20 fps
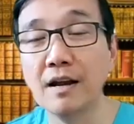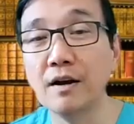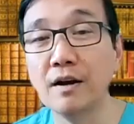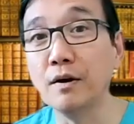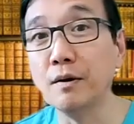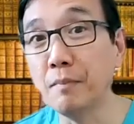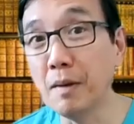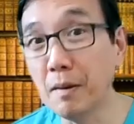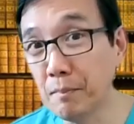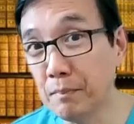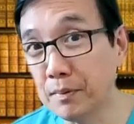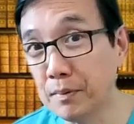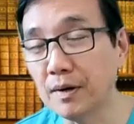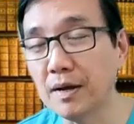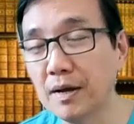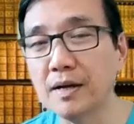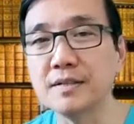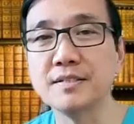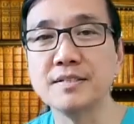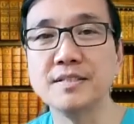Remember,
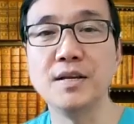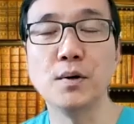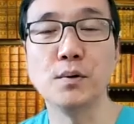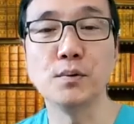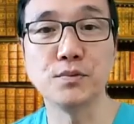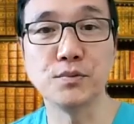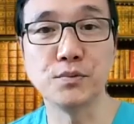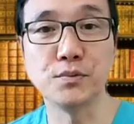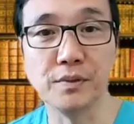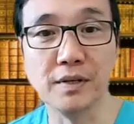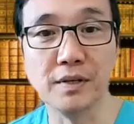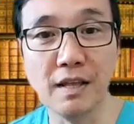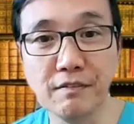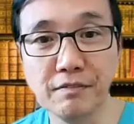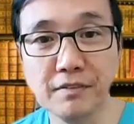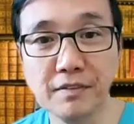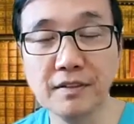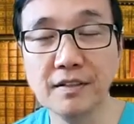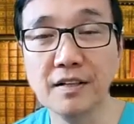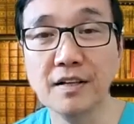a CO2
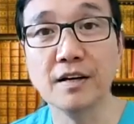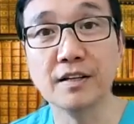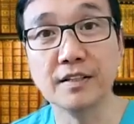level